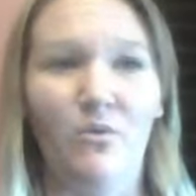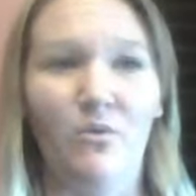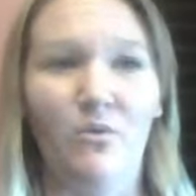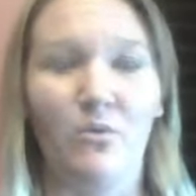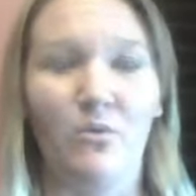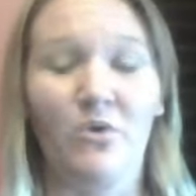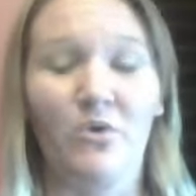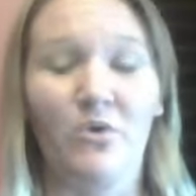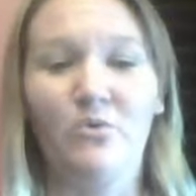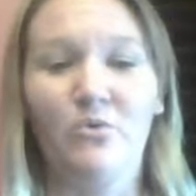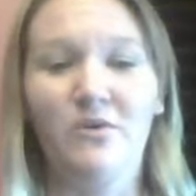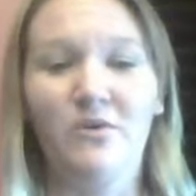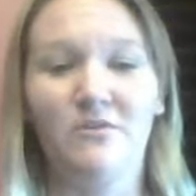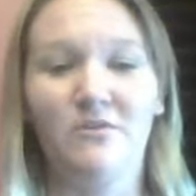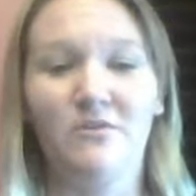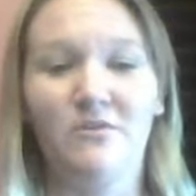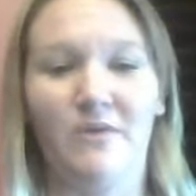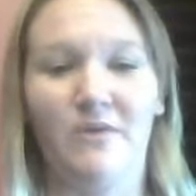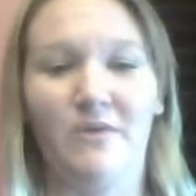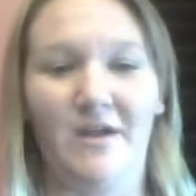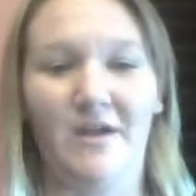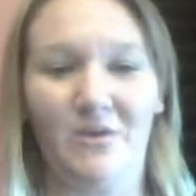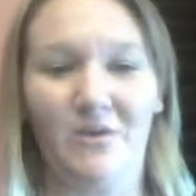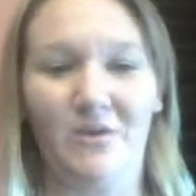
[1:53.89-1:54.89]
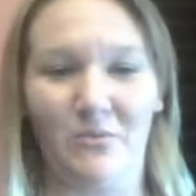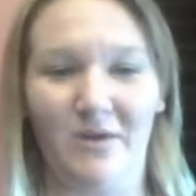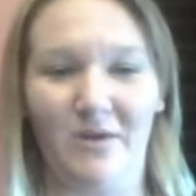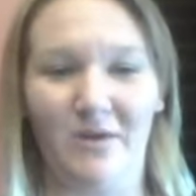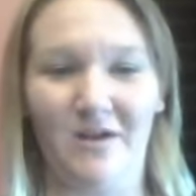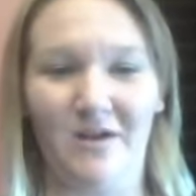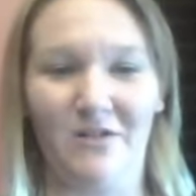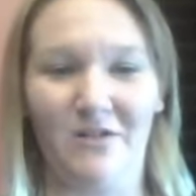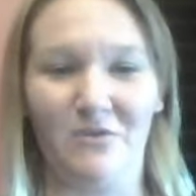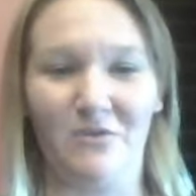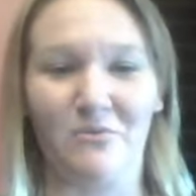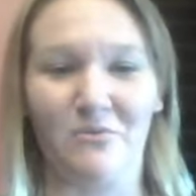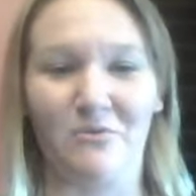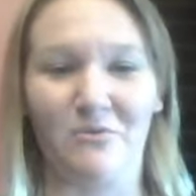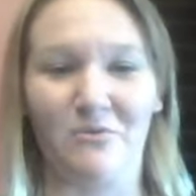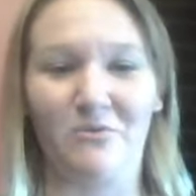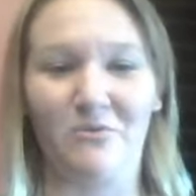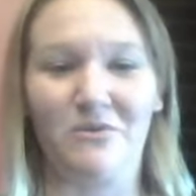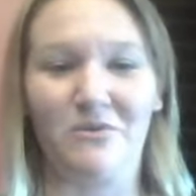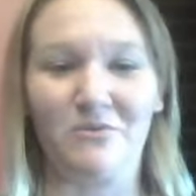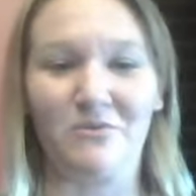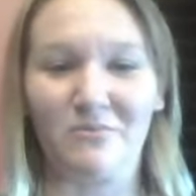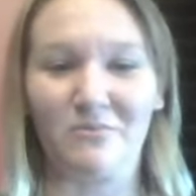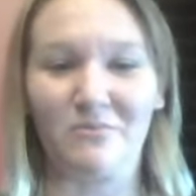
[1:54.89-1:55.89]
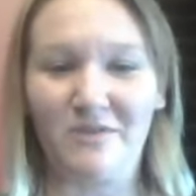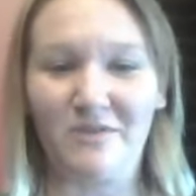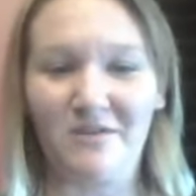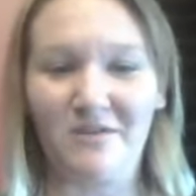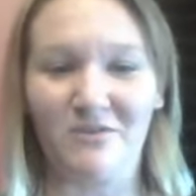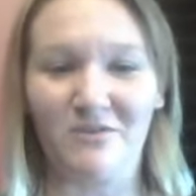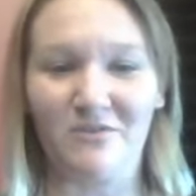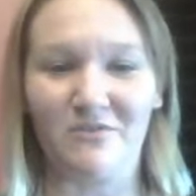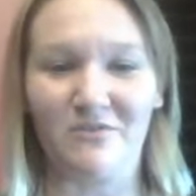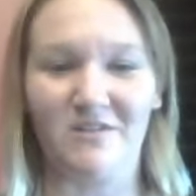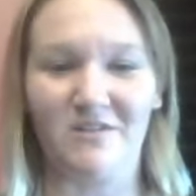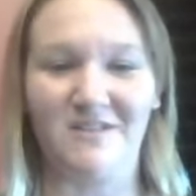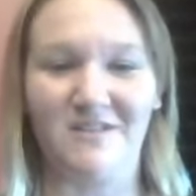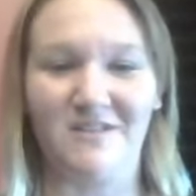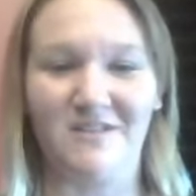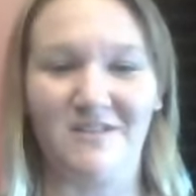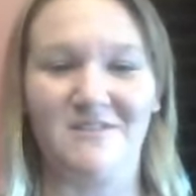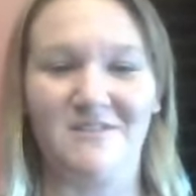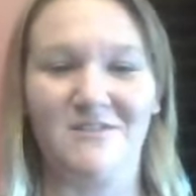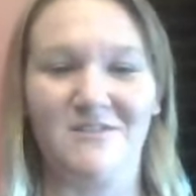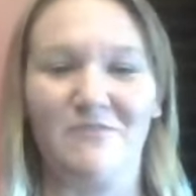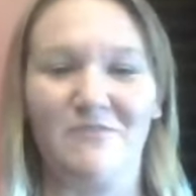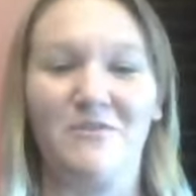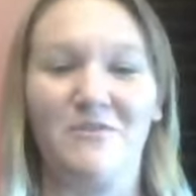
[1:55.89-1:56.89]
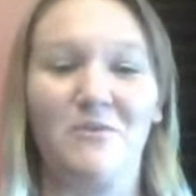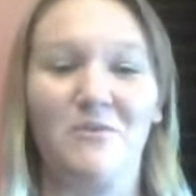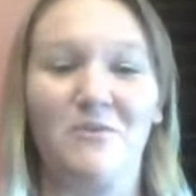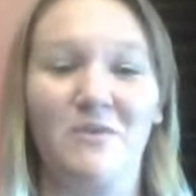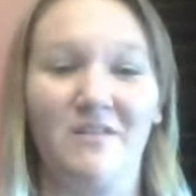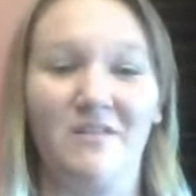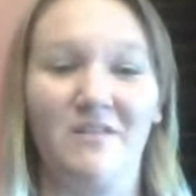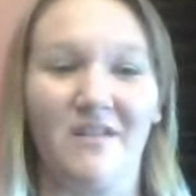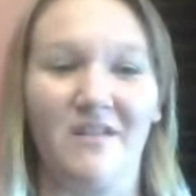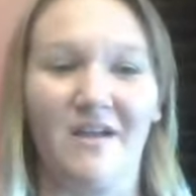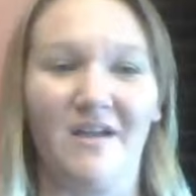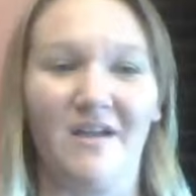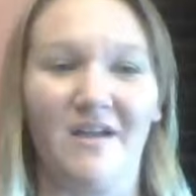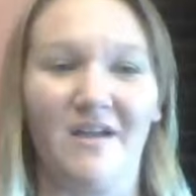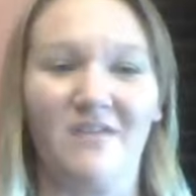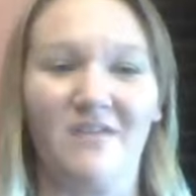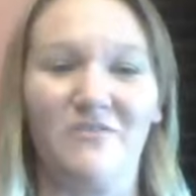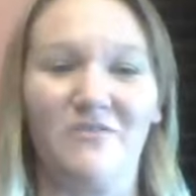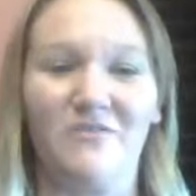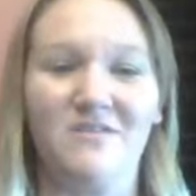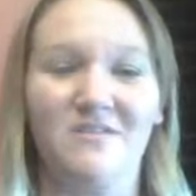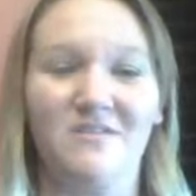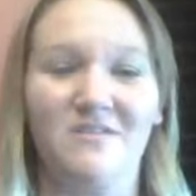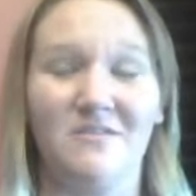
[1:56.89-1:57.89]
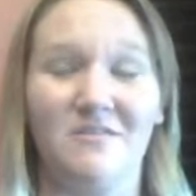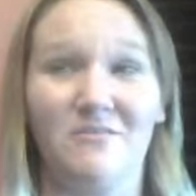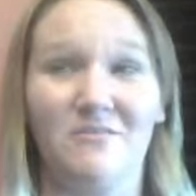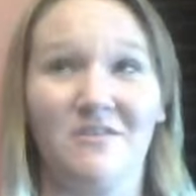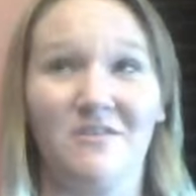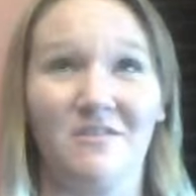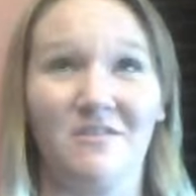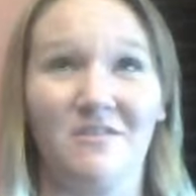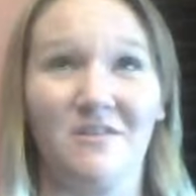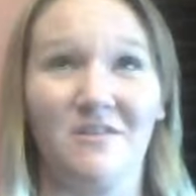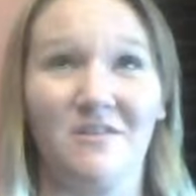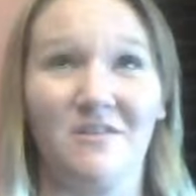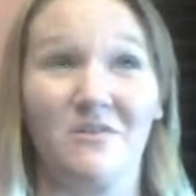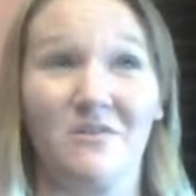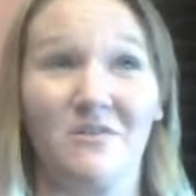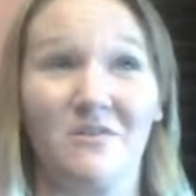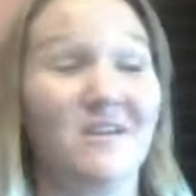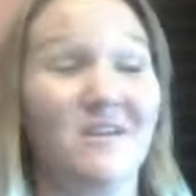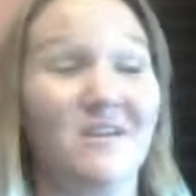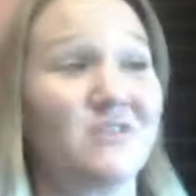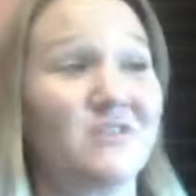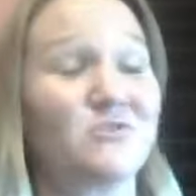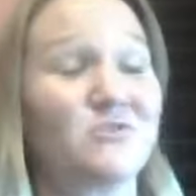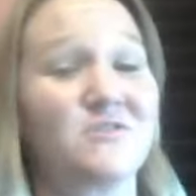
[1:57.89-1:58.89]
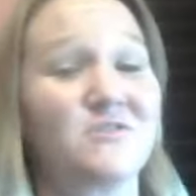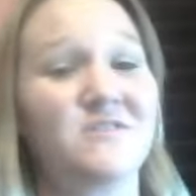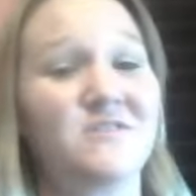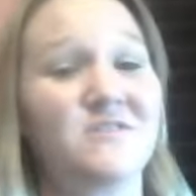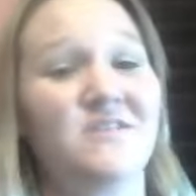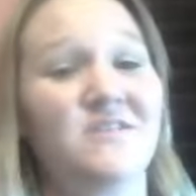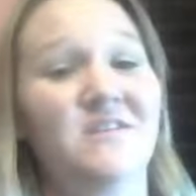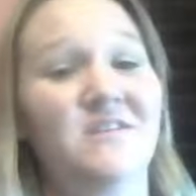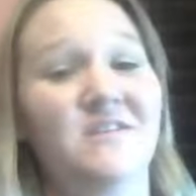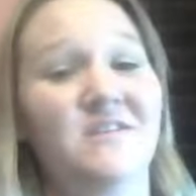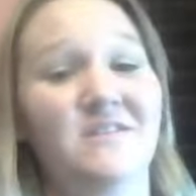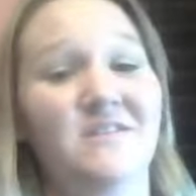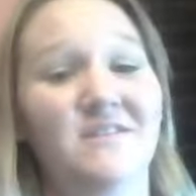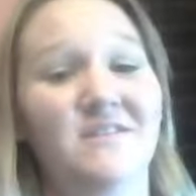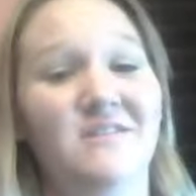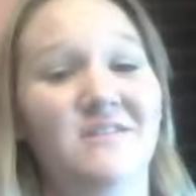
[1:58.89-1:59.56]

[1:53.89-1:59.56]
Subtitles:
We're going to write well, and we're going to read over lots of stuff that we like. If it's something that we're not interested in